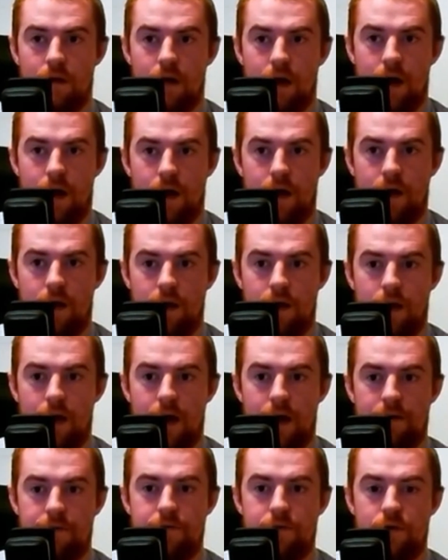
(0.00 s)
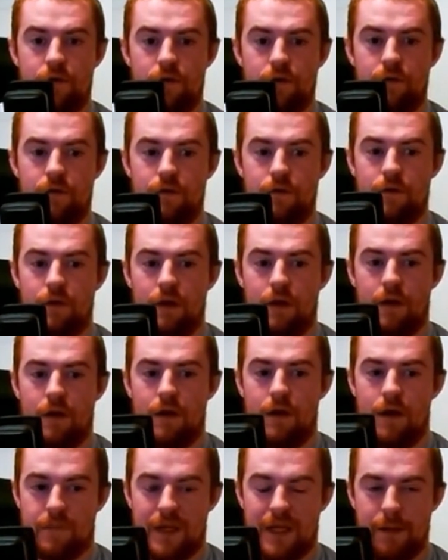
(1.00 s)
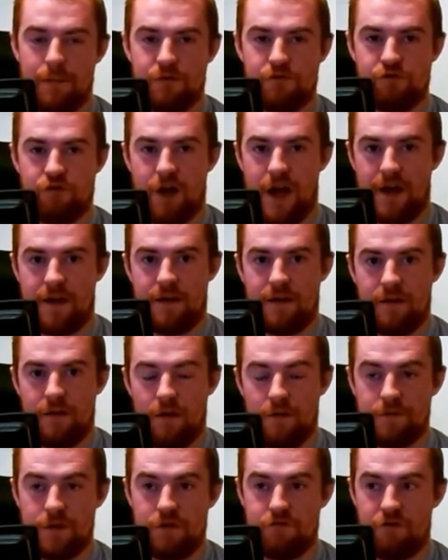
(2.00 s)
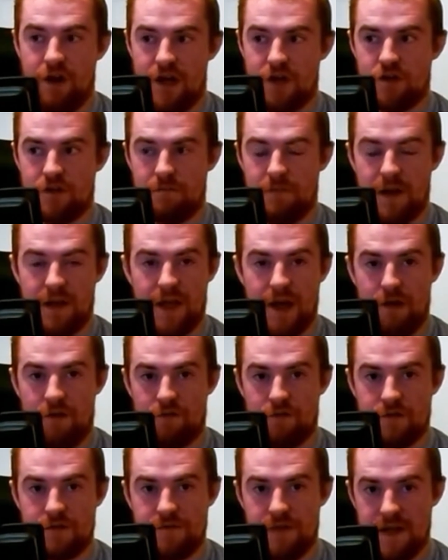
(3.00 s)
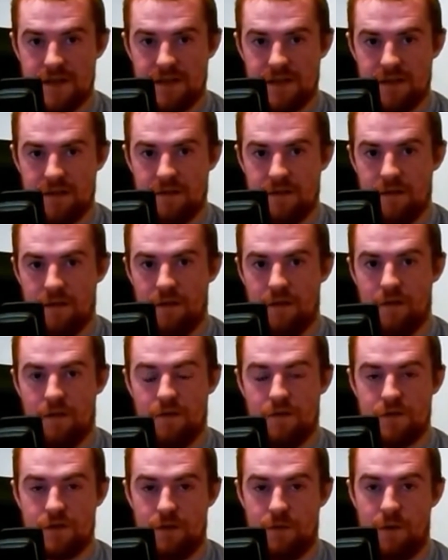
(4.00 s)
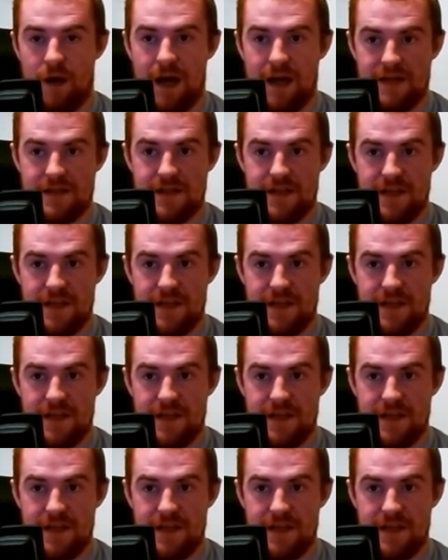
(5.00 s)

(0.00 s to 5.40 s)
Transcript: I have to keep track of the direction my character's facing. So as